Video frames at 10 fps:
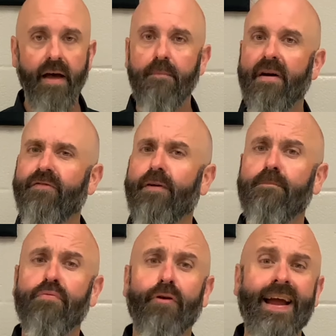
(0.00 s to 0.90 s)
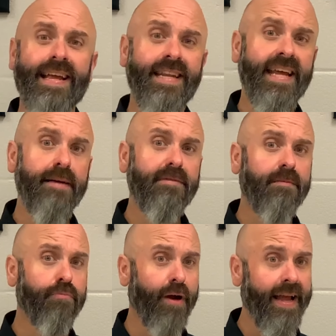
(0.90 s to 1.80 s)
but from brand name to
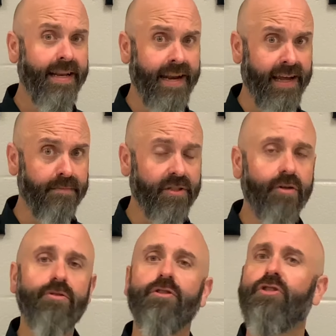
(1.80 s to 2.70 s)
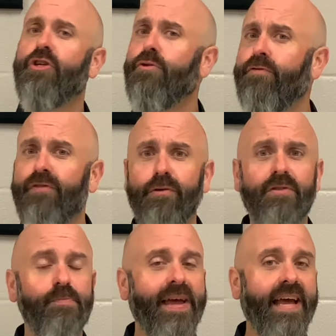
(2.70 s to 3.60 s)
brand name. So 2
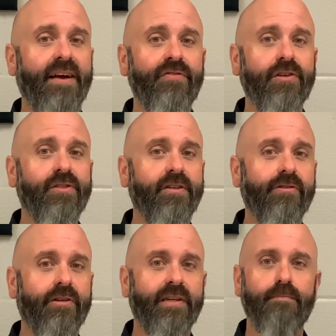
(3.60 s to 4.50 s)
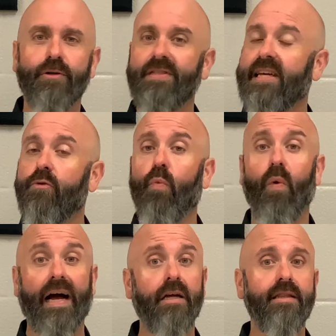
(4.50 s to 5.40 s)
flutes may have their serial numbers in
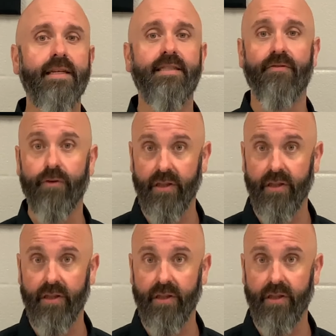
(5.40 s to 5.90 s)
wildly different